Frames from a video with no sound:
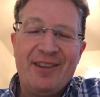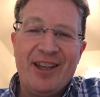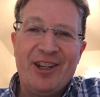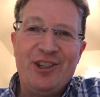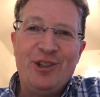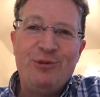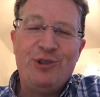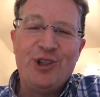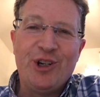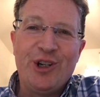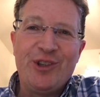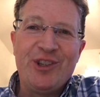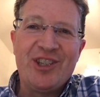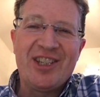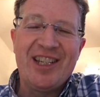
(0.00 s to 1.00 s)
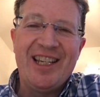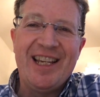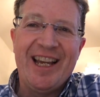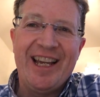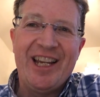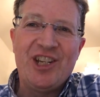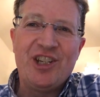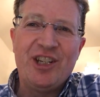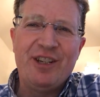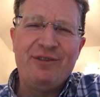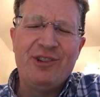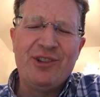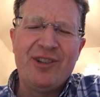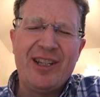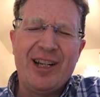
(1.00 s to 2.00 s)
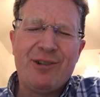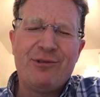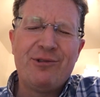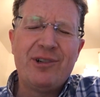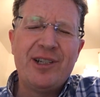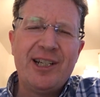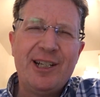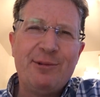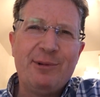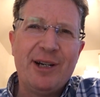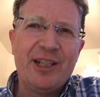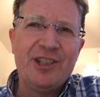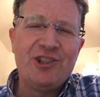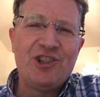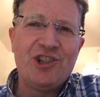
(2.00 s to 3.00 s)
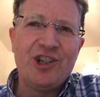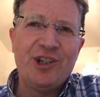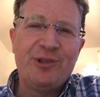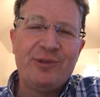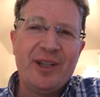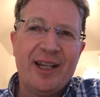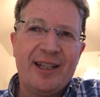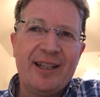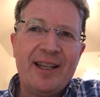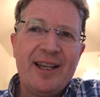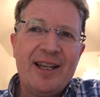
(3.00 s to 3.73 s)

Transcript: that new jaw in the CH, and you've done that really well and shown that